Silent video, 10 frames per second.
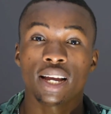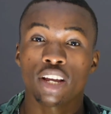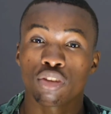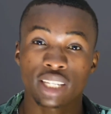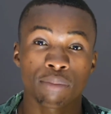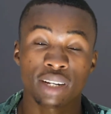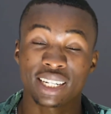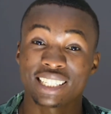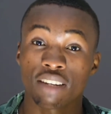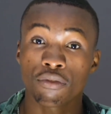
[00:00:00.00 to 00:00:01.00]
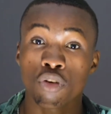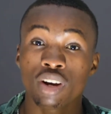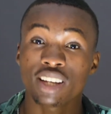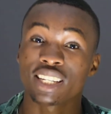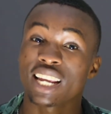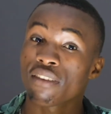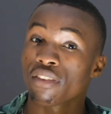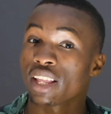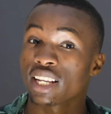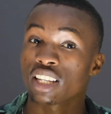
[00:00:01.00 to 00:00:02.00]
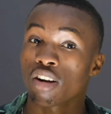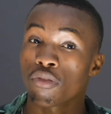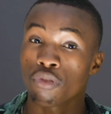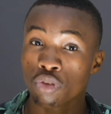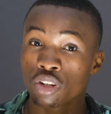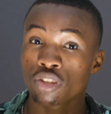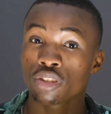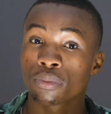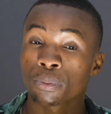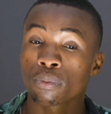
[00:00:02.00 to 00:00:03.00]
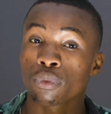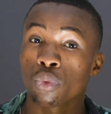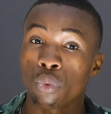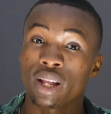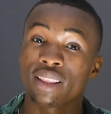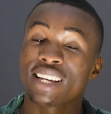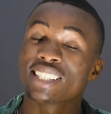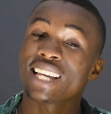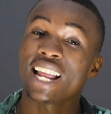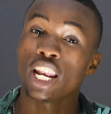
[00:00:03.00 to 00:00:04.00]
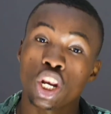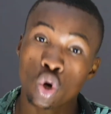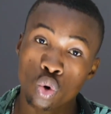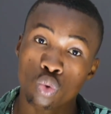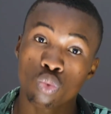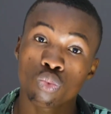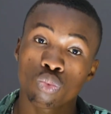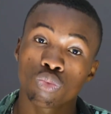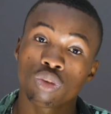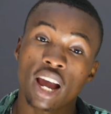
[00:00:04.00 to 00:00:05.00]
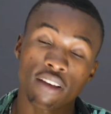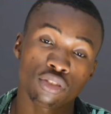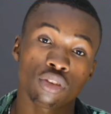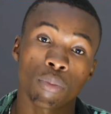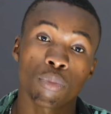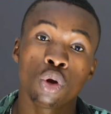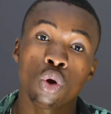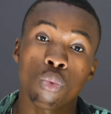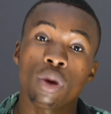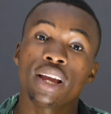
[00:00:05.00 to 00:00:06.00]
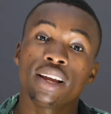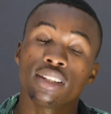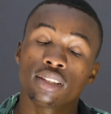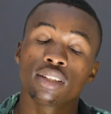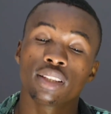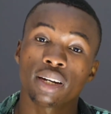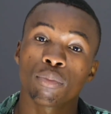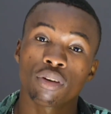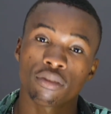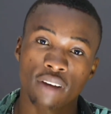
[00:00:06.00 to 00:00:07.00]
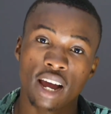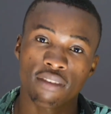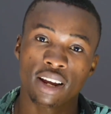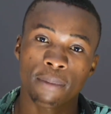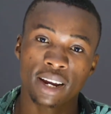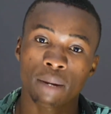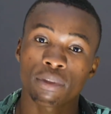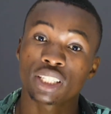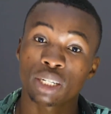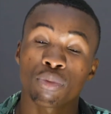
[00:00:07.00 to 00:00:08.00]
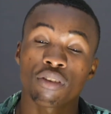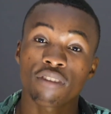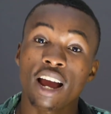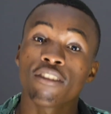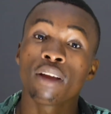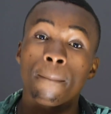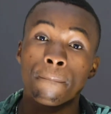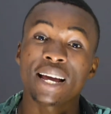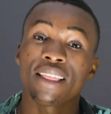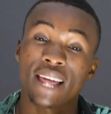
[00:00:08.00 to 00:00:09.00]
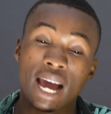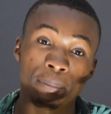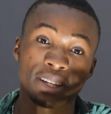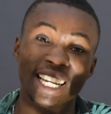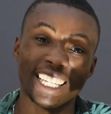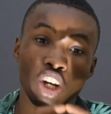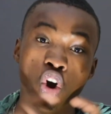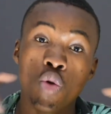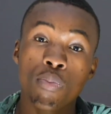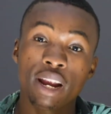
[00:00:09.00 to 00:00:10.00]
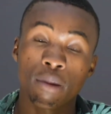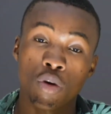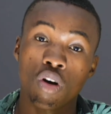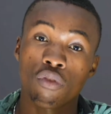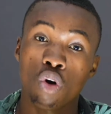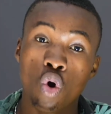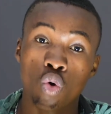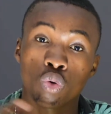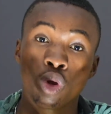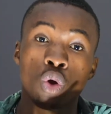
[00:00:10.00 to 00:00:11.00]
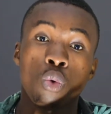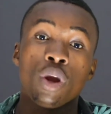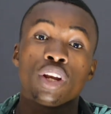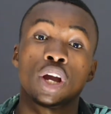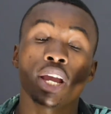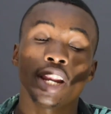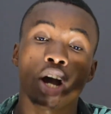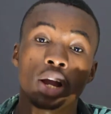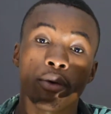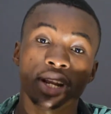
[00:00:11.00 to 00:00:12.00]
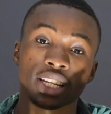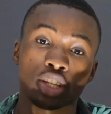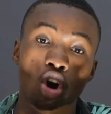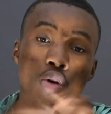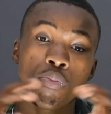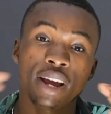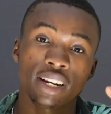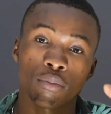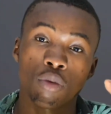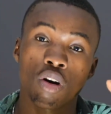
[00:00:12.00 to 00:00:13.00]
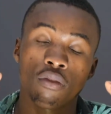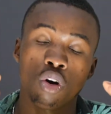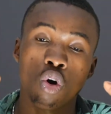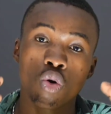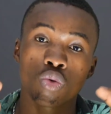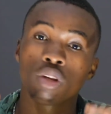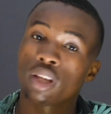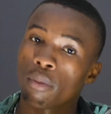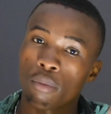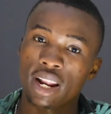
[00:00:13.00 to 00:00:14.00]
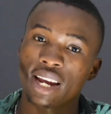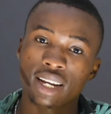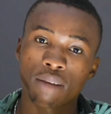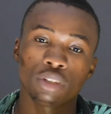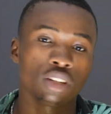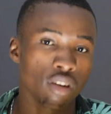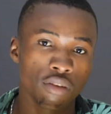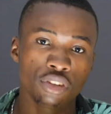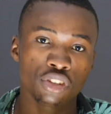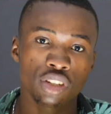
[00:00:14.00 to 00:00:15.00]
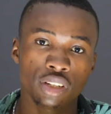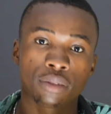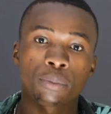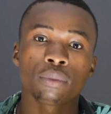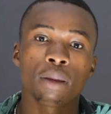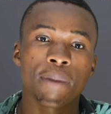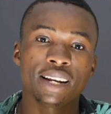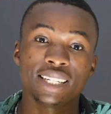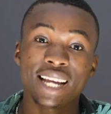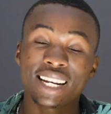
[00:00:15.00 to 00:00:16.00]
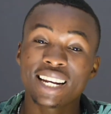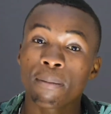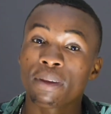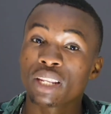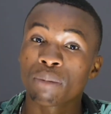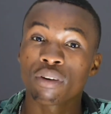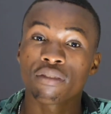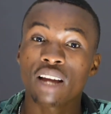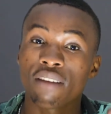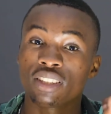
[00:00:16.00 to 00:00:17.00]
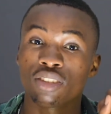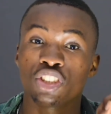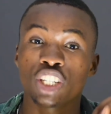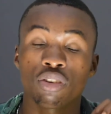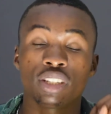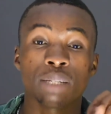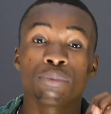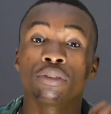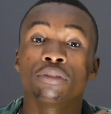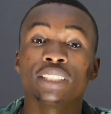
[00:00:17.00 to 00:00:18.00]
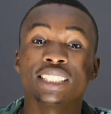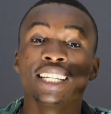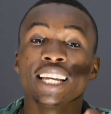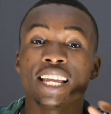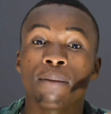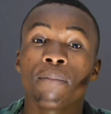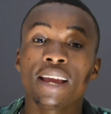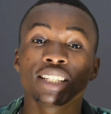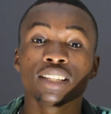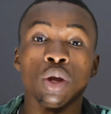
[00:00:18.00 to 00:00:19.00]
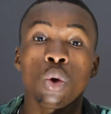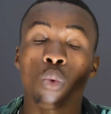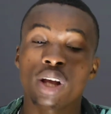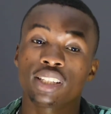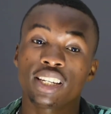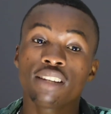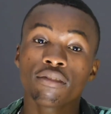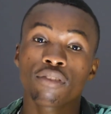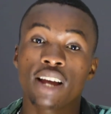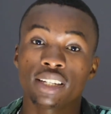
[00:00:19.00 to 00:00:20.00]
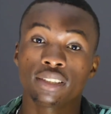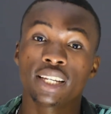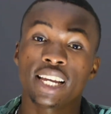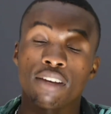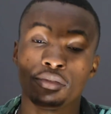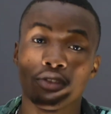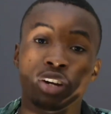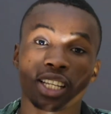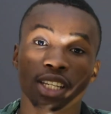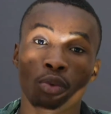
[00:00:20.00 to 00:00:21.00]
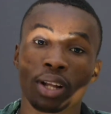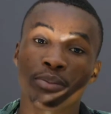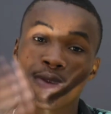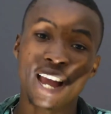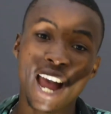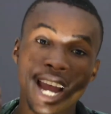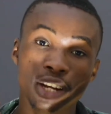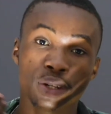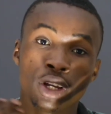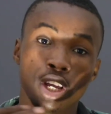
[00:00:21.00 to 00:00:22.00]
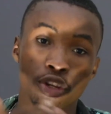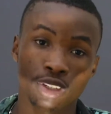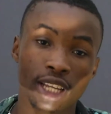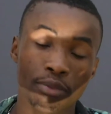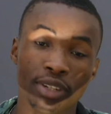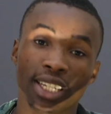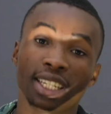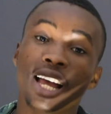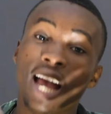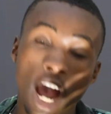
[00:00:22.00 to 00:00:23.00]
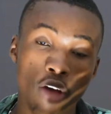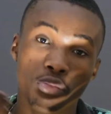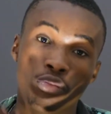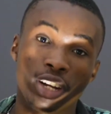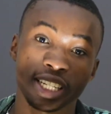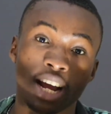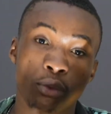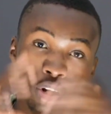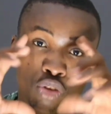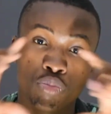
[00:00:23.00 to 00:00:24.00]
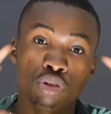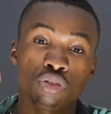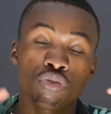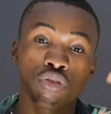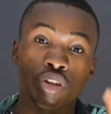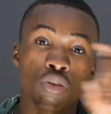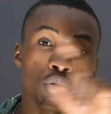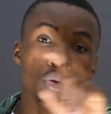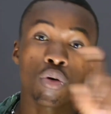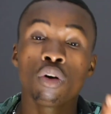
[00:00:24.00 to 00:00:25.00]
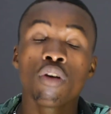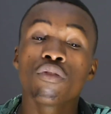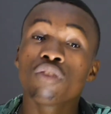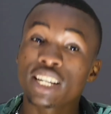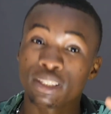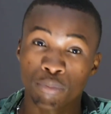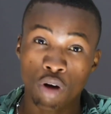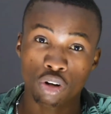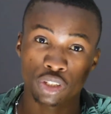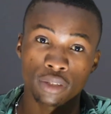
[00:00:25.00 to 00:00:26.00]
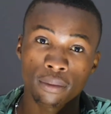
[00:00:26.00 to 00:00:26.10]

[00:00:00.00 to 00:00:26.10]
your subject is in focus and everything is out of focus? Well, that's a low f-stop, where it's 3.5, like my camera is 3.5, but the aperture is open more of a hole. When it's open more of a hole, more light comes in, obviously, but that number 3.5 is a shallow depth of field. It makes what's in front in focus and what's behind your subject out of focus. Like when you put your focus box